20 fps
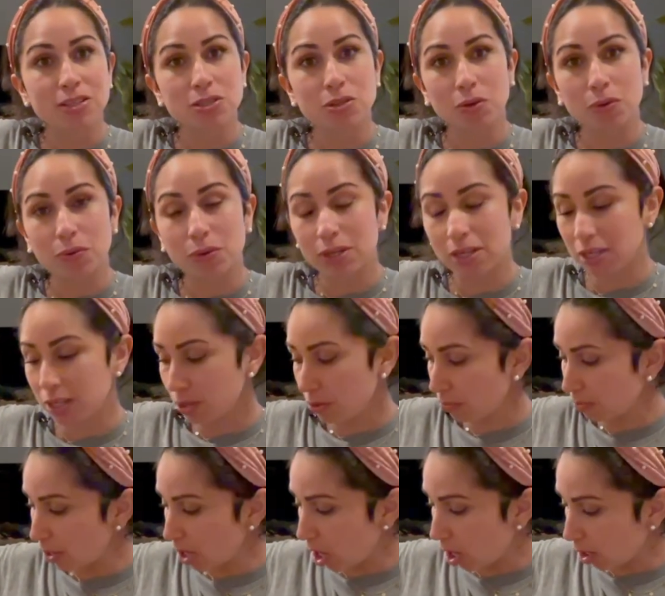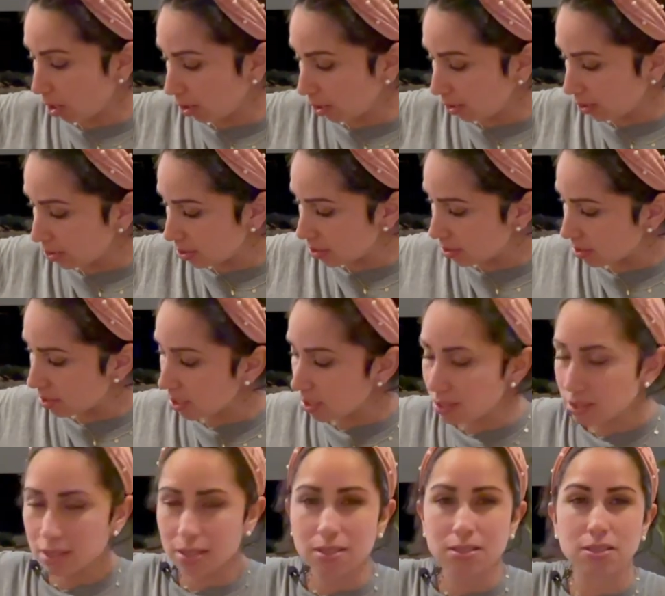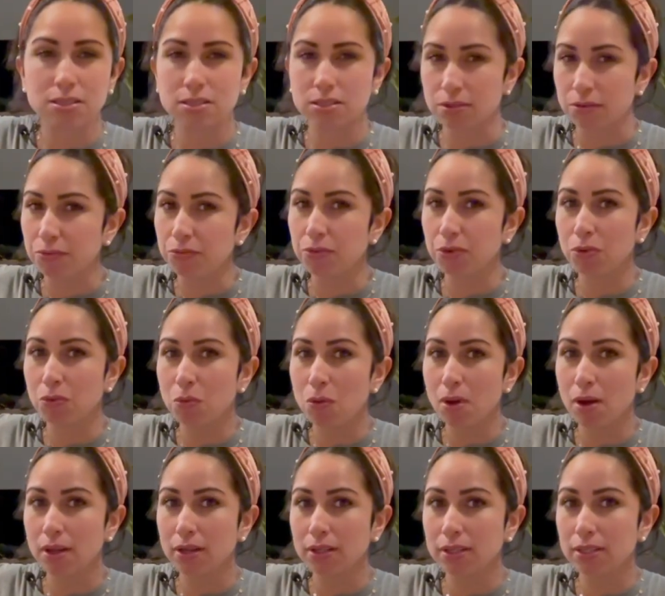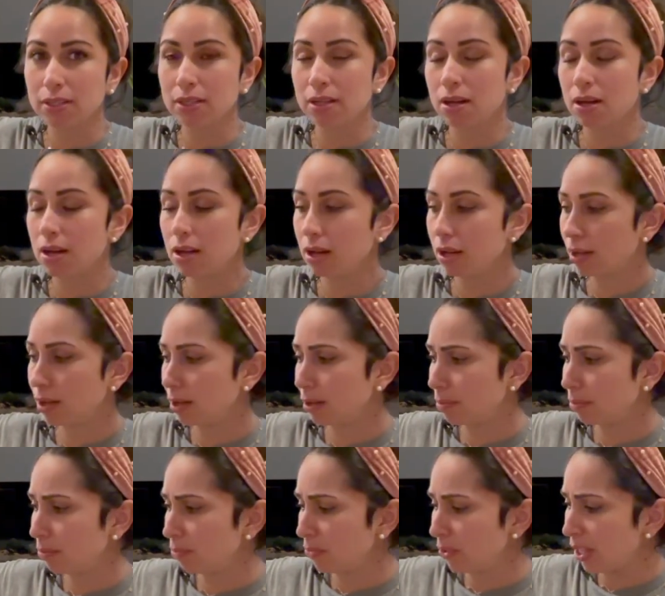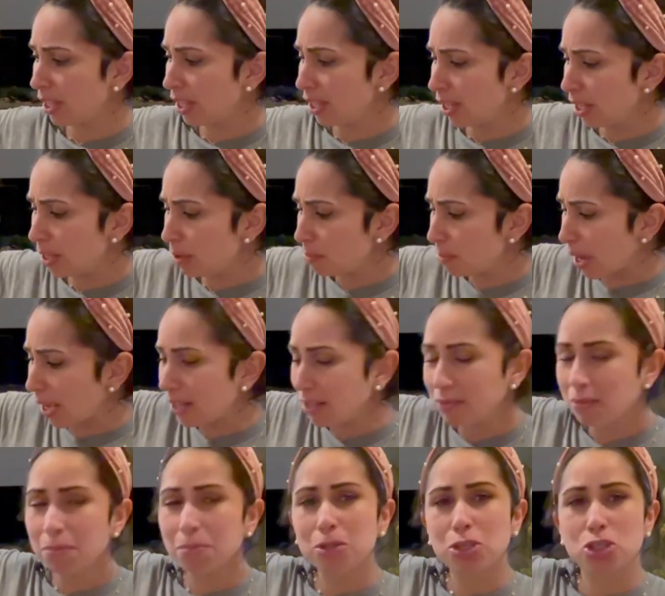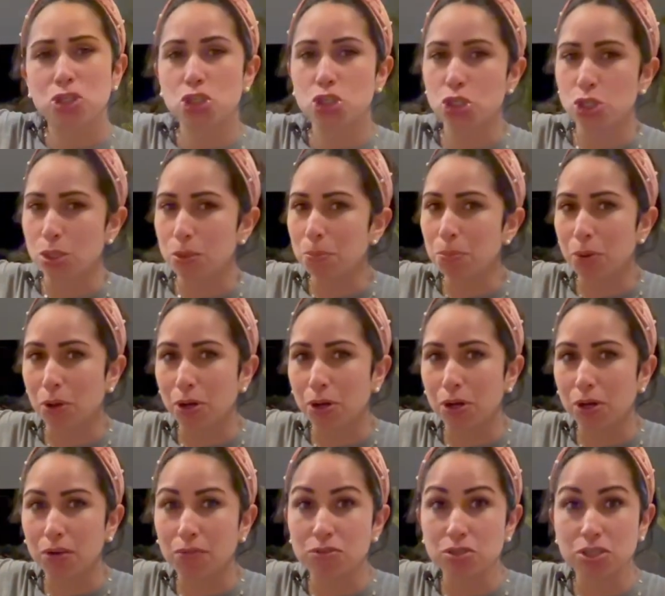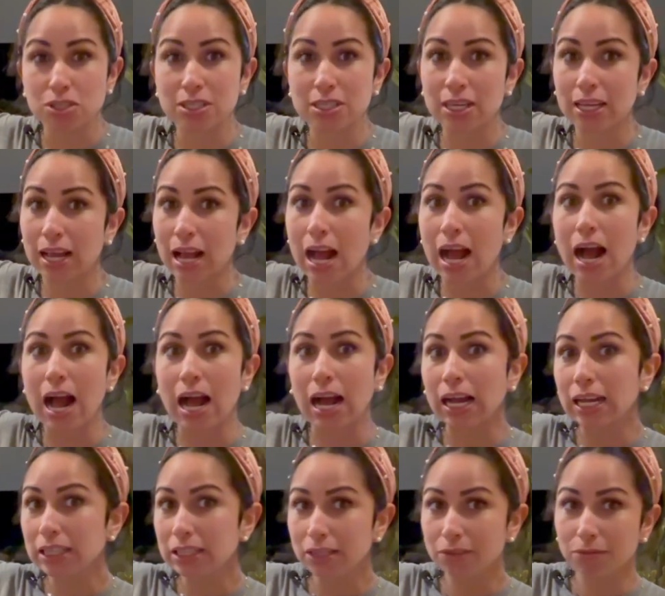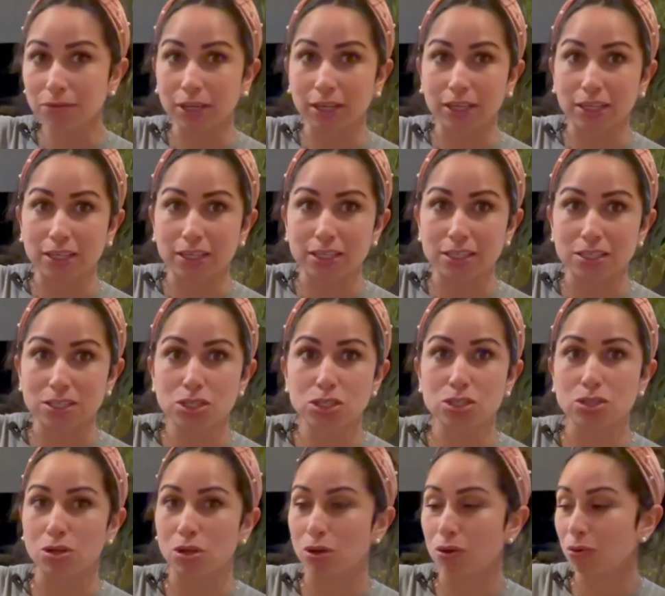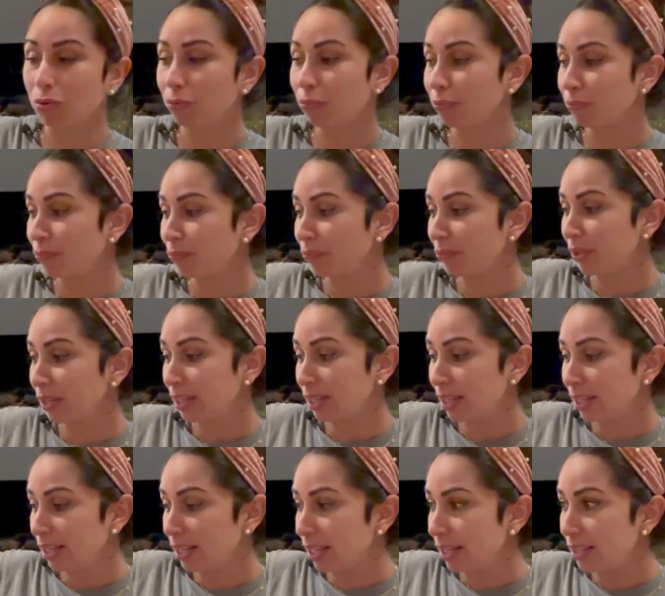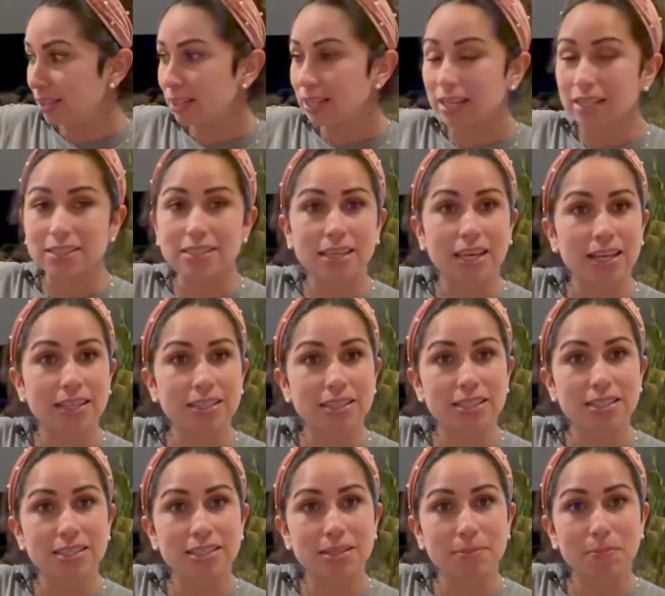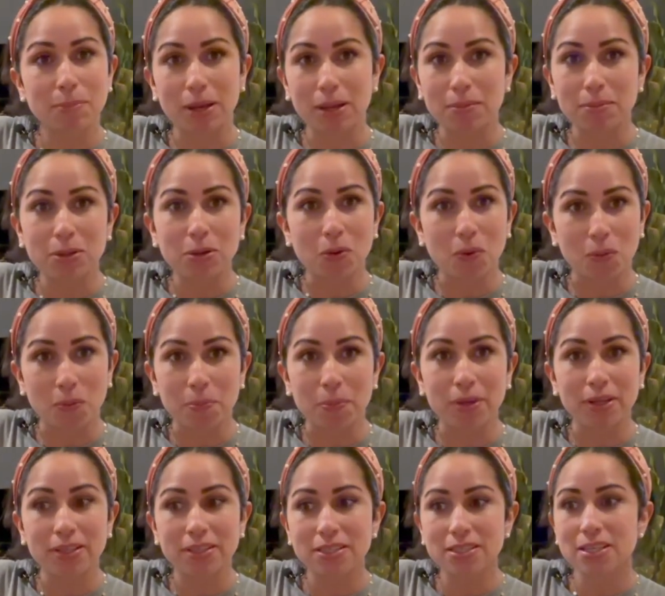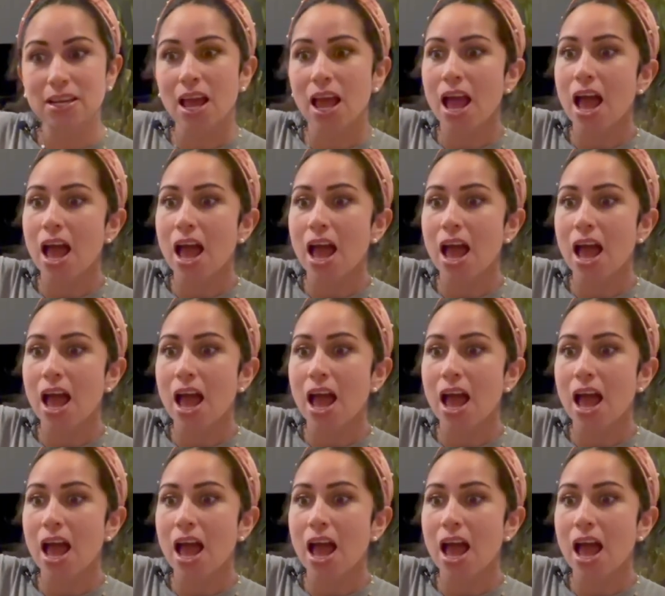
So here we are. This is a different one. Um, it might even be cheaper. It was just like highly rated. So let's get this baby opened.